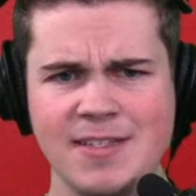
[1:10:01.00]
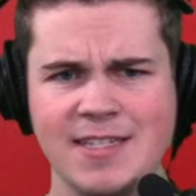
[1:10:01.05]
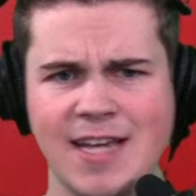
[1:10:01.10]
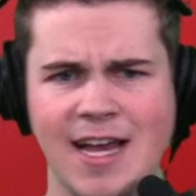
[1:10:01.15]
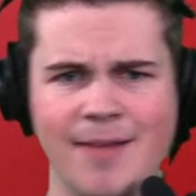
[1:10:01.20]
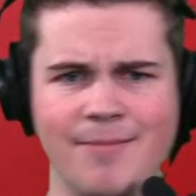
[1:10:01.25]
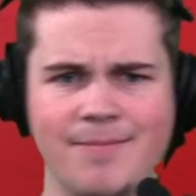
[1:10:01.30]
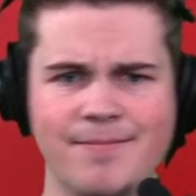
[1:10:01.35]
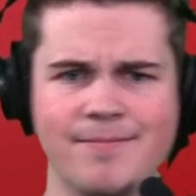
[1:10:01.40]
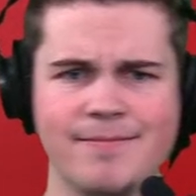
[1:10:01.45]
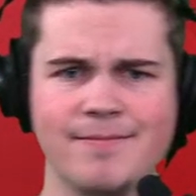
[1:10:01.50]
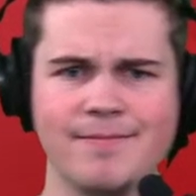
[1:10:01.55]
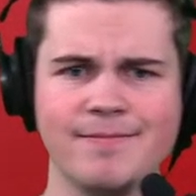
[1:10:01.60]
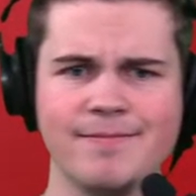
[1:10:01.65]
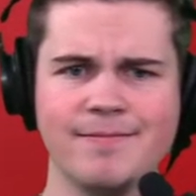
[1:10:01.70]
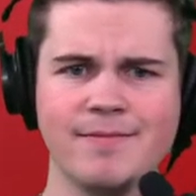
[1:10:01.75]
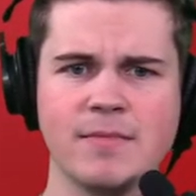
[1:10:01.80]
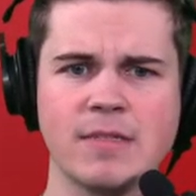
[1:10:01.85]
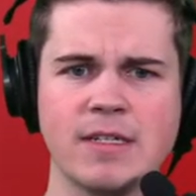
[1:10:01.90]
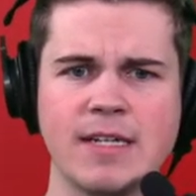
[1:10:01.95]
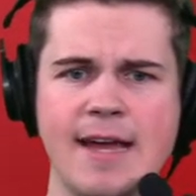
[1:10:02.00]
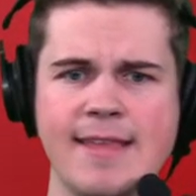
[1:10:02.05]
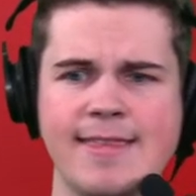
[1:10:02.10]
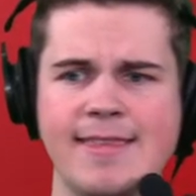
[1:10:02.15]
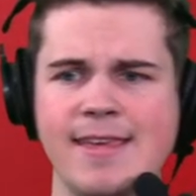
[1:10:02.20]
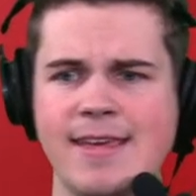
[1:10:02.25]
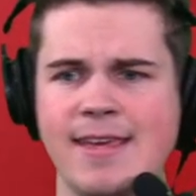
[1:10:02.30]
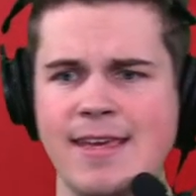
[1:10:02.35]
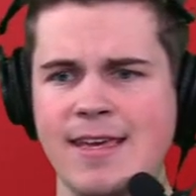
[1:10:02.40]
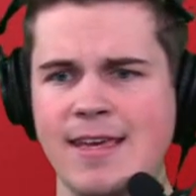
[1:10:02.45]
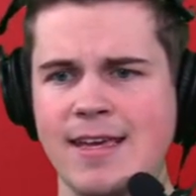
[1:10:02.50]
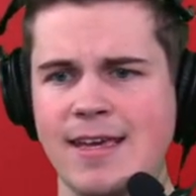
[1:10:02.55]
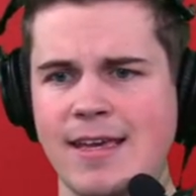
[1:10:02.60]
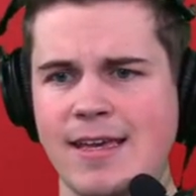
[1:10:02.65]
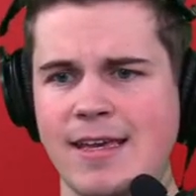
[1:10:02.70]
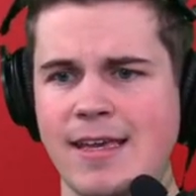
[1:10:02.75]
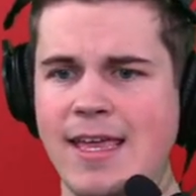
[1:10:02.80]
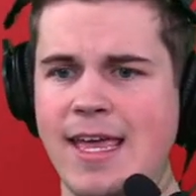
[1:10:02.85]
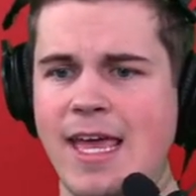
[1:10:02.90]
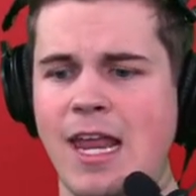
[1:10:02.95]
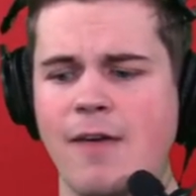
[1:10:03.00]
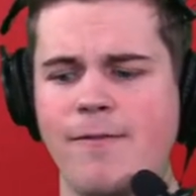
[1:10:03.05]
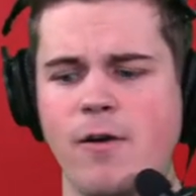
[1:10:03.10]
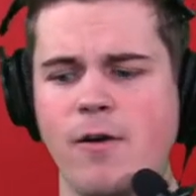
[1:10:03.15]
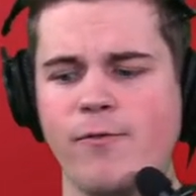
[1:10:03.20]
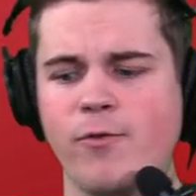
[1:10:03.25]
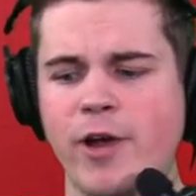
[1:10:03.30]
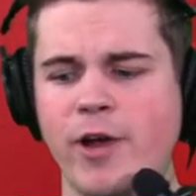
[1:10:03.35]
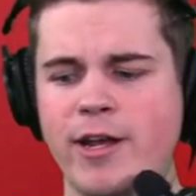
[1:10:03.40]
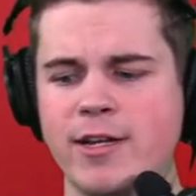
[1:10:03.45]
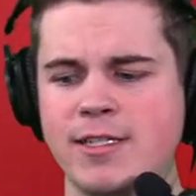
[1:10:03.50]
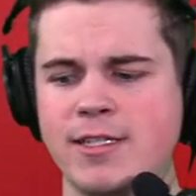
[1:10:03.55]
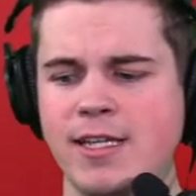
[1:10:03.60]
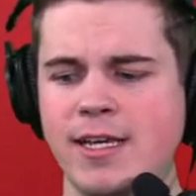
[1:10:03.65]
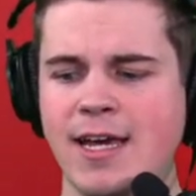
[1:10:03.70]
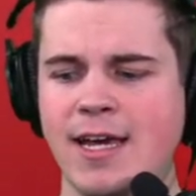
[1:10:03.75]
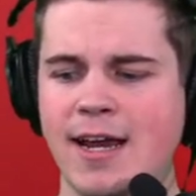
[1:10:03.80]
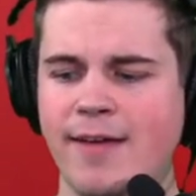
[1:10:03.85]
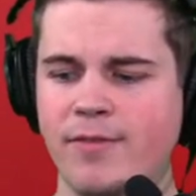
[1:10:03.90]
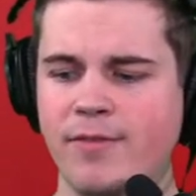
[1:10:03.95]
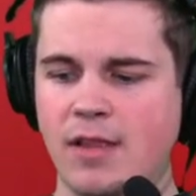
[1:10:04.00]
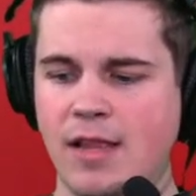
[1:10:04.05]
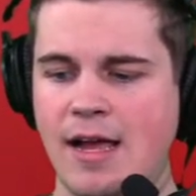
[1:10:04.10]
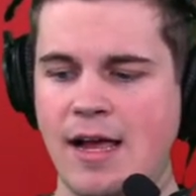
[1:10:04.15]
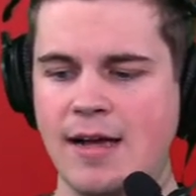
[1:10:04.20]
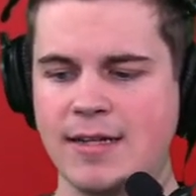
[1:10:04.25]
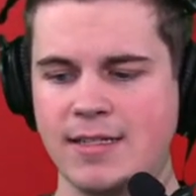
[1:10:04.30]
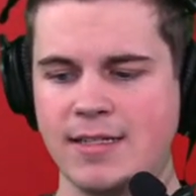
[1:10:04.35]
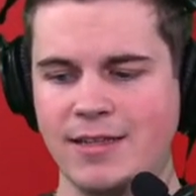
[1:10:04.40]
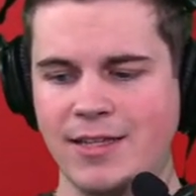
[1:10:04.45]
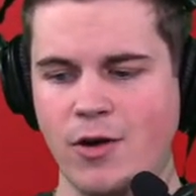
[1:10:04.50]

time. Got the NFL free agency kind of locked and